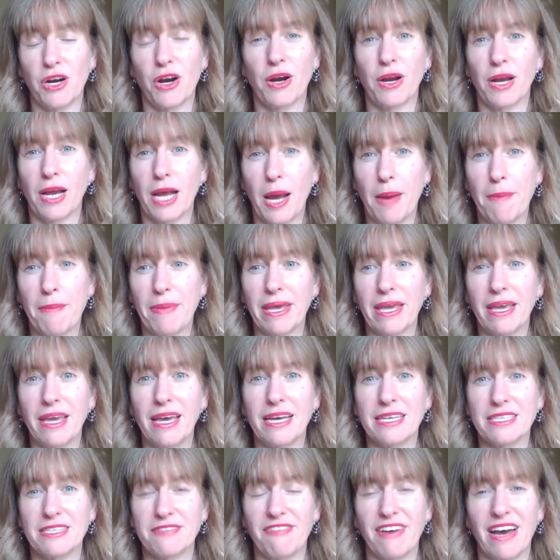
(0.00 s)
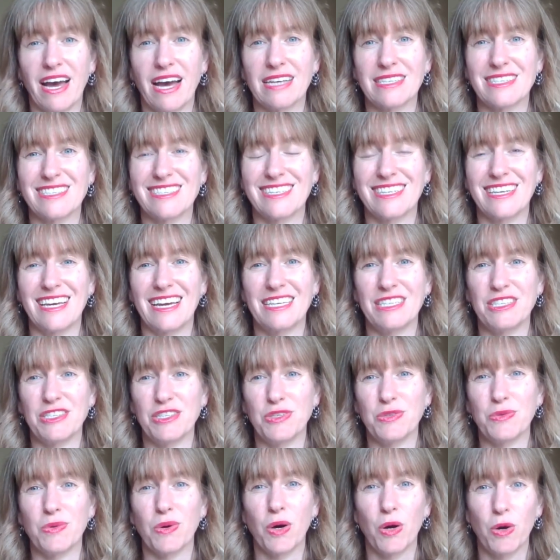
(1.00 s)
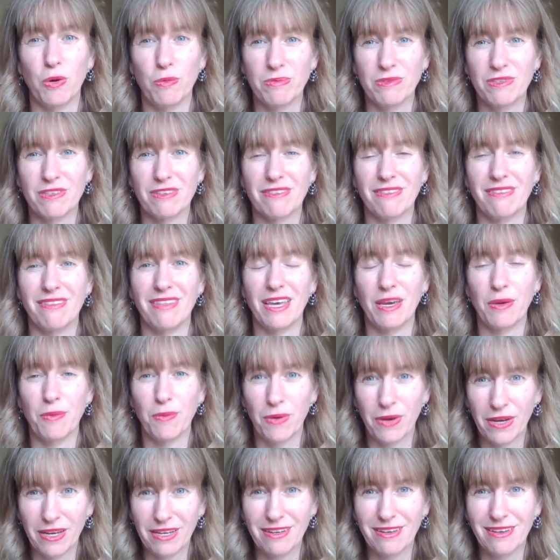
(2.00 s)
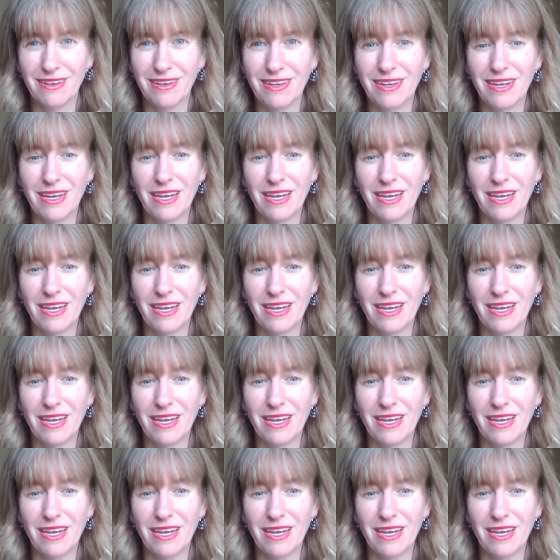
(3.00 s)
aren't coming as fast as you hoped they would.